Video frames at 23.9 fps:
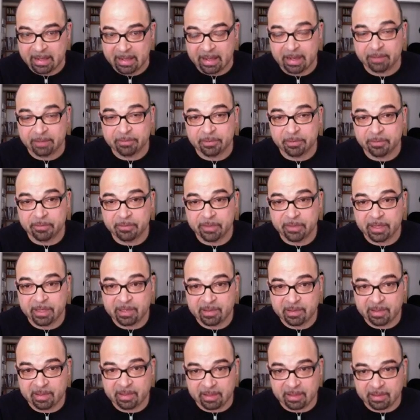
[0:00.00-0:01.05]
have to
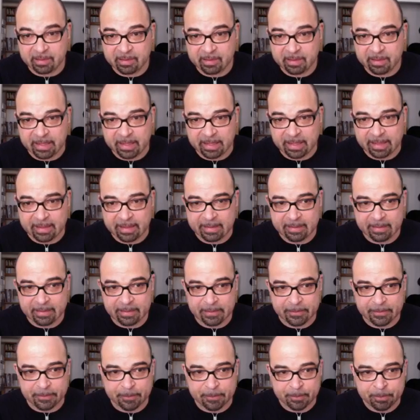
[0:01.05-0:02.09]
fix this,
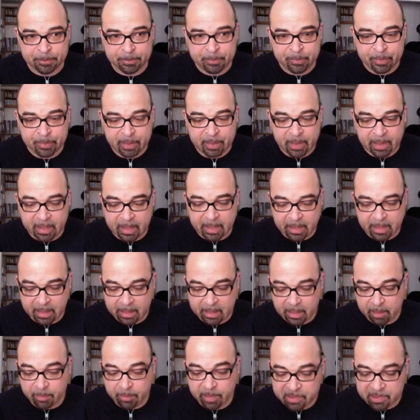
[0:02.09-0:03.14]
and I
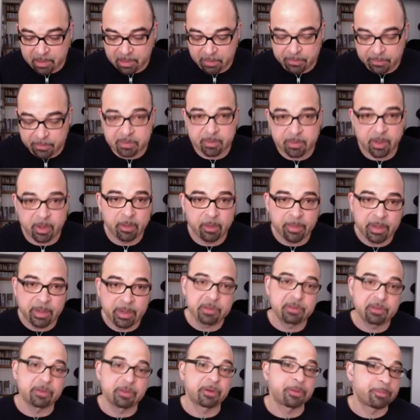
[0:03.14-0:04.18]
got myself a small
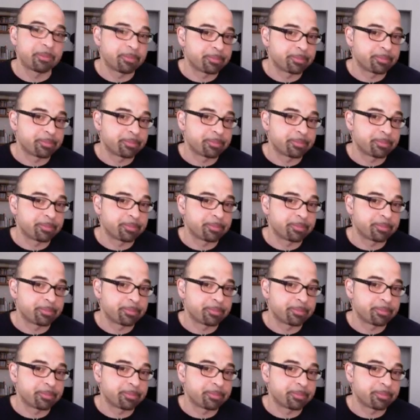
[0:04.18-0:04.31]
mixer,